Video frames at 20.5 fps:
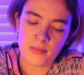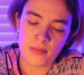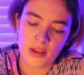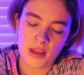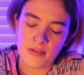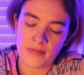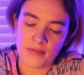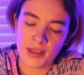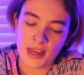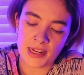
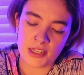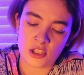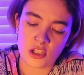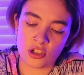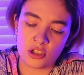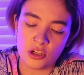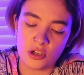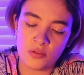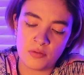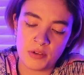If
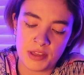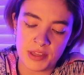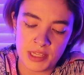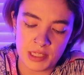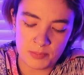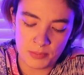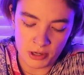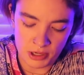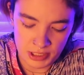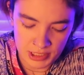that's true with
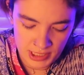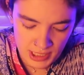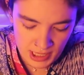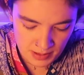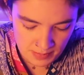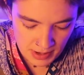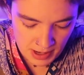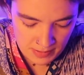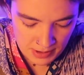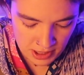this
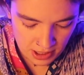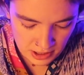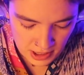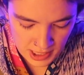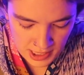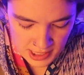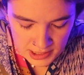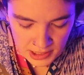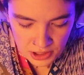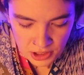person, maybe there
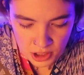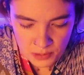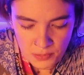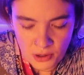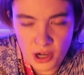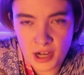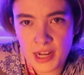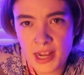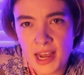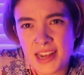is a third
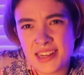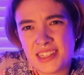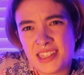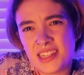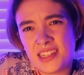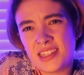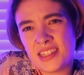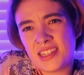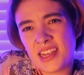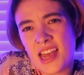party. I
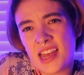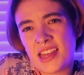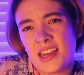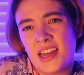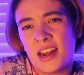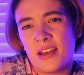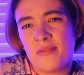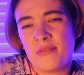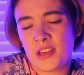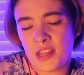did say
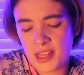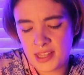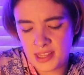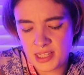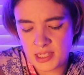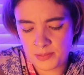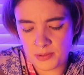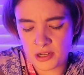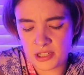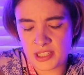that I feel like
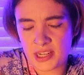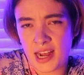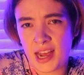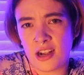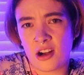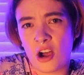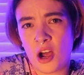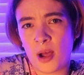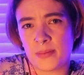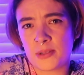this person
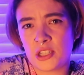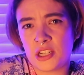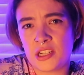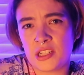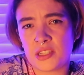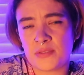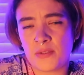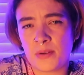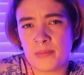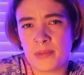had
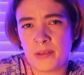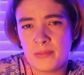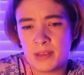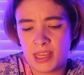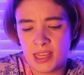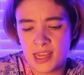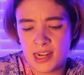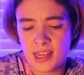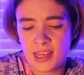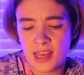options from the
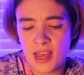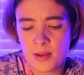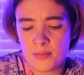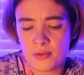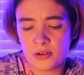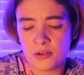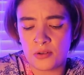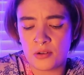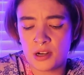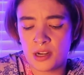beginning,
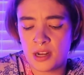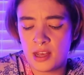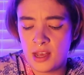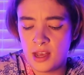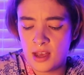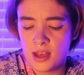Capricorn.